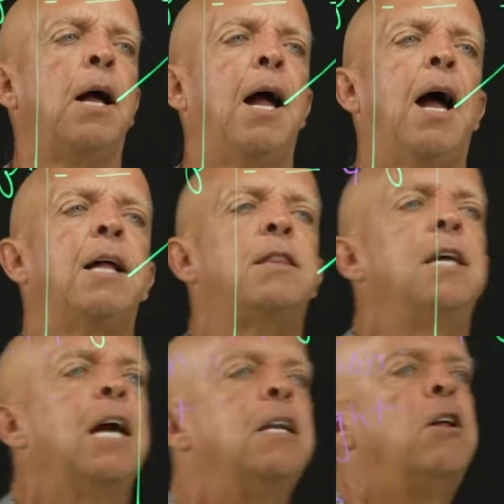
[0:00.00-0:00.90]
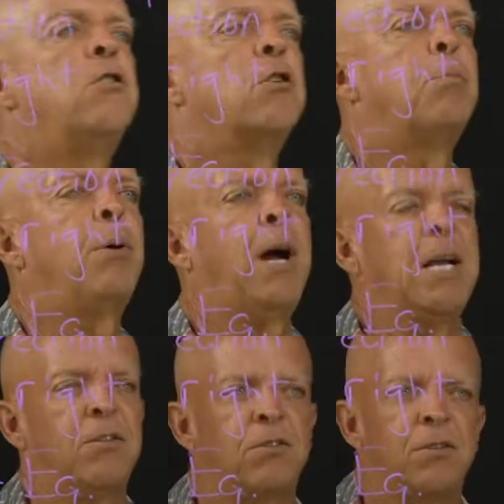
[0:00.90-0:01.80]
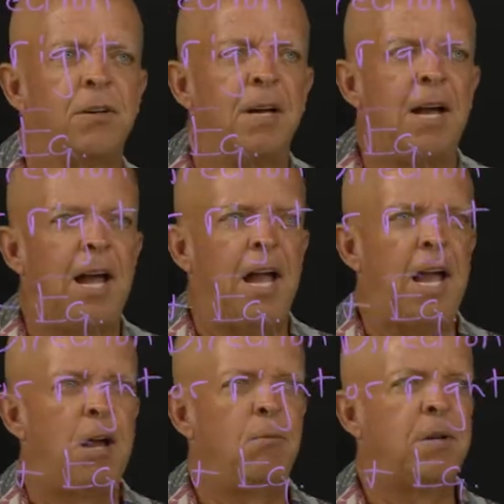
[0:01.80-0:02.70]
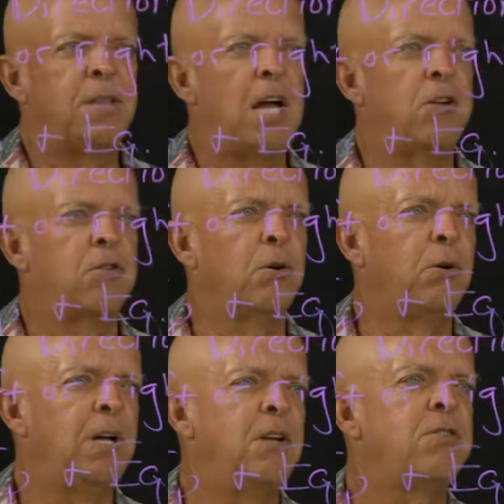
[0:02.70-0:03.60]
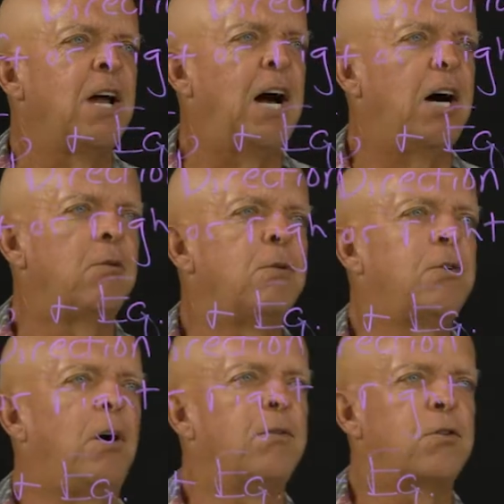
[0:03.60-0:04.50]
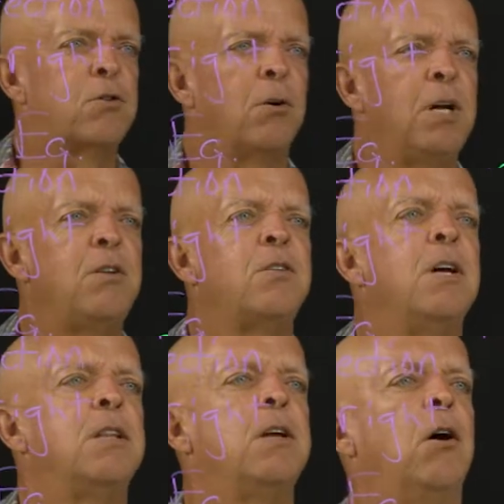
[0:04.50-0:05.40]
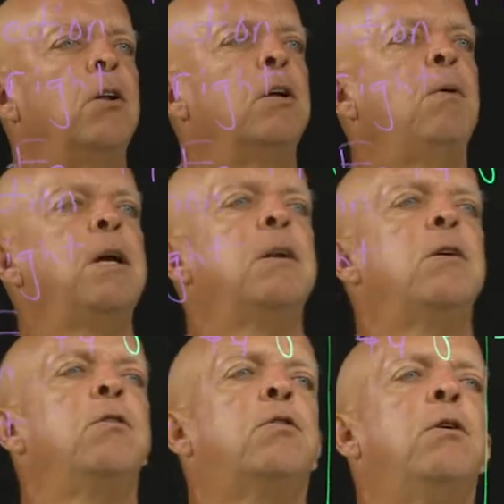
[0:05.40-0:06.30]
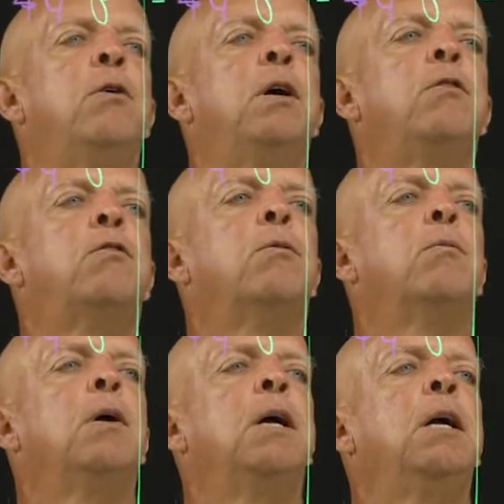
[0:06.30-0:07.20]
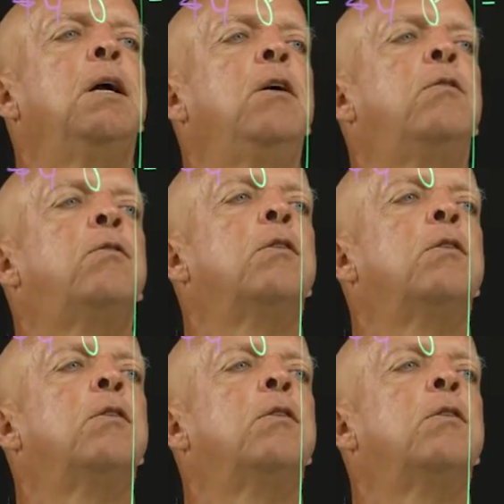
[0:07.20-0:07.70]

at the initial price. And with that shortage, how to resolve the shortage? The only way to do so is to raise